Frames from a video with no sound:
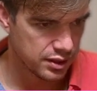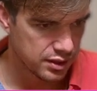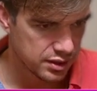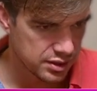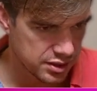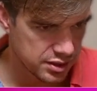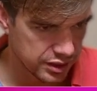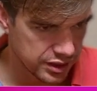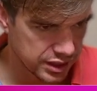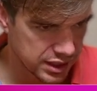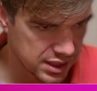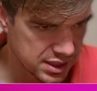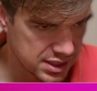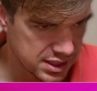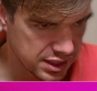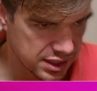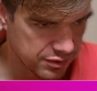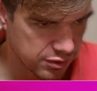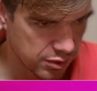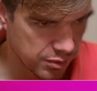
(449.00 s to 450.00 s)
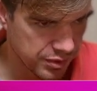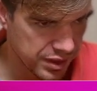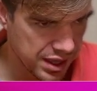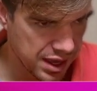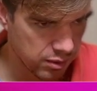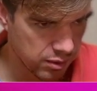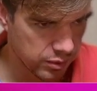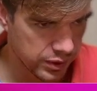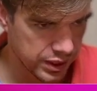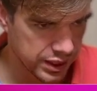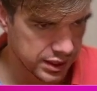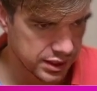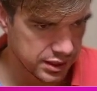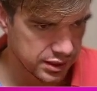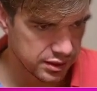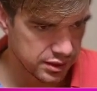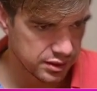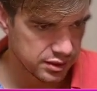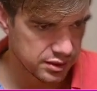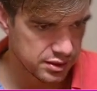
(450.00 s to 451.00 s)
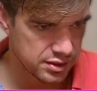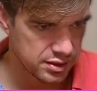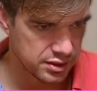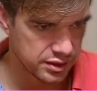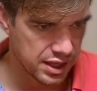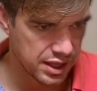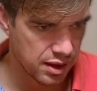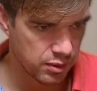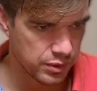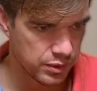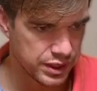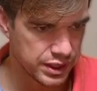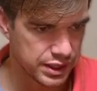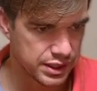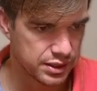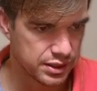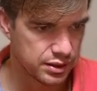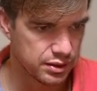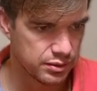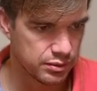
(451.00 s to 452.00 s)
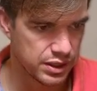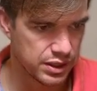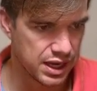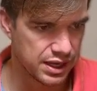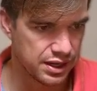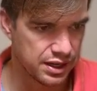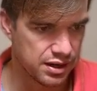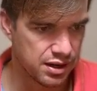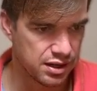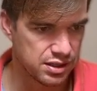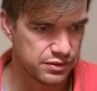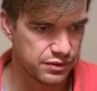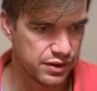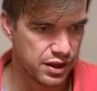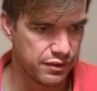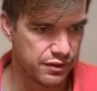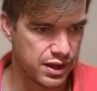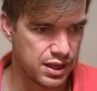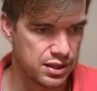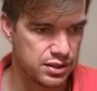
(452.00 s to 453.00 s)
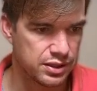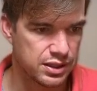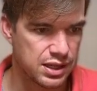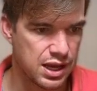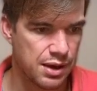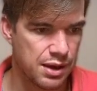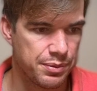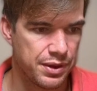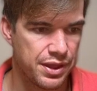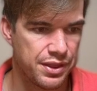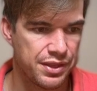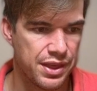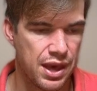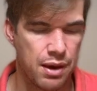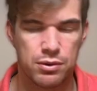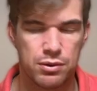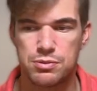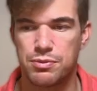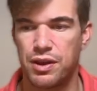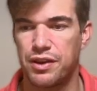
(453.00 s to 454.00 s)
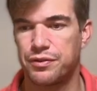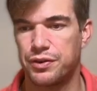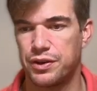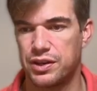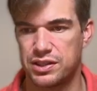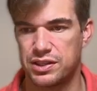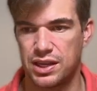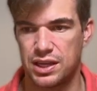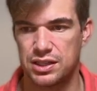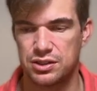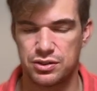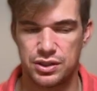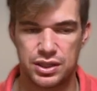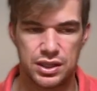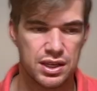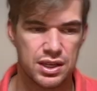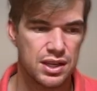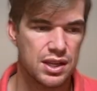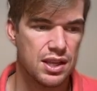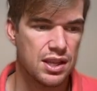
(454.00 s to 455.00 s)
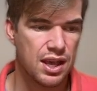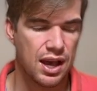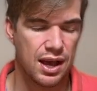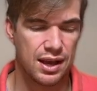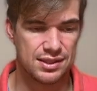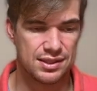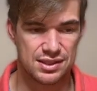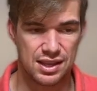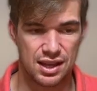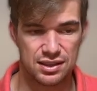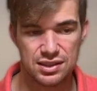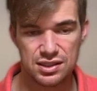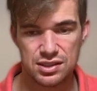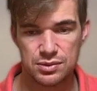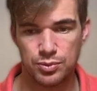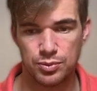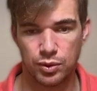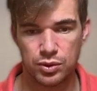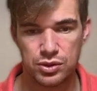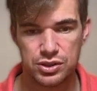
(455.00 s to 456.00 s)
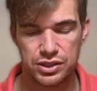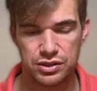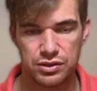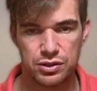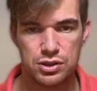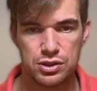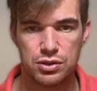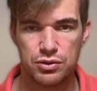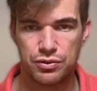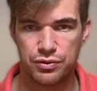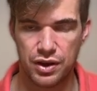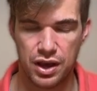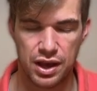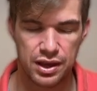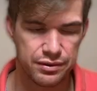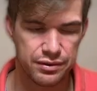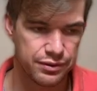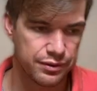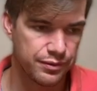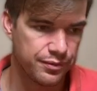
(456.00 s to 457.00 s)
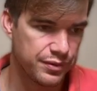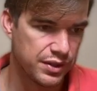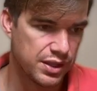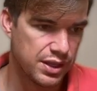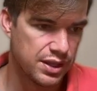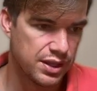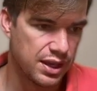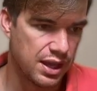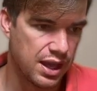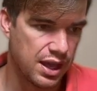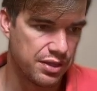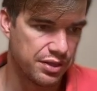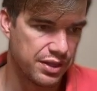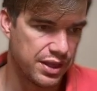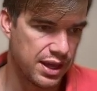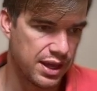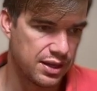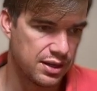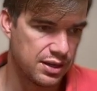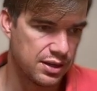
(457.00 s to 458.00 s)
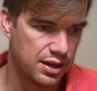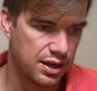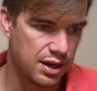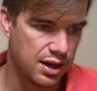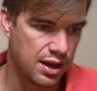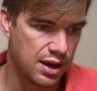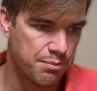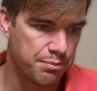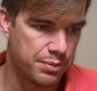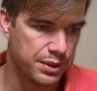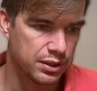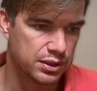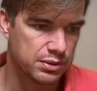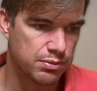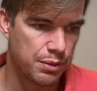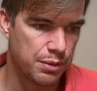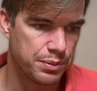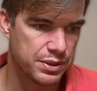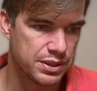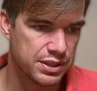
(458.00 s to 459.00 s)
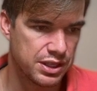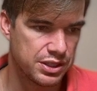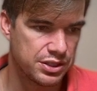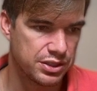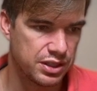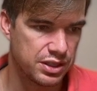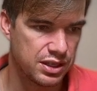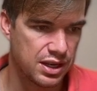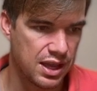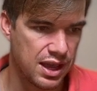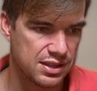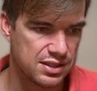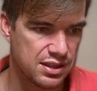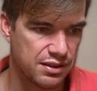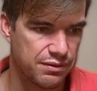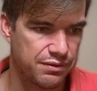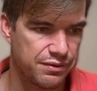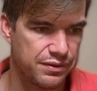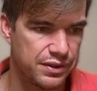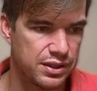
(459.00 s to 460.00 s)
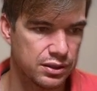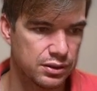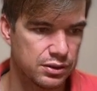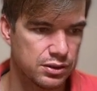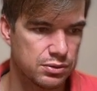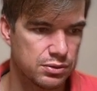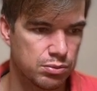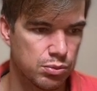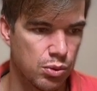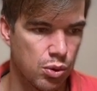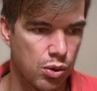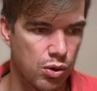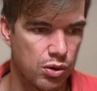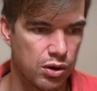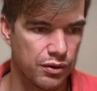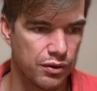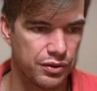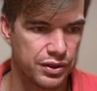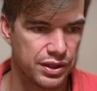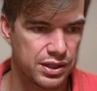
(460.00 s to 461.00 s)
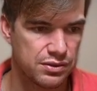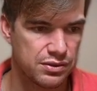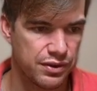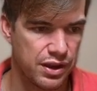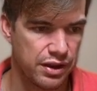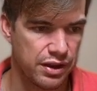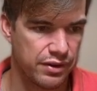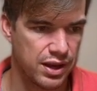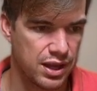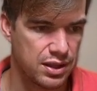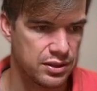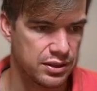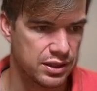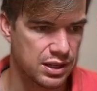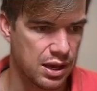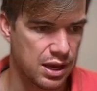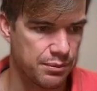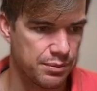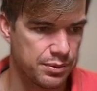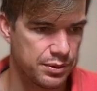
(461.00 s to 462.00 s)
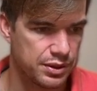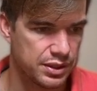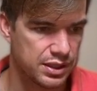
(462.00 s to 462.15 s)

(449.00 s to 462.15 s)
So you can see from that wick to that wick, we had a nice fair value gap, and that was my first entry. I started small, 0.25, and then I built my position as it filled more of this fair value gap.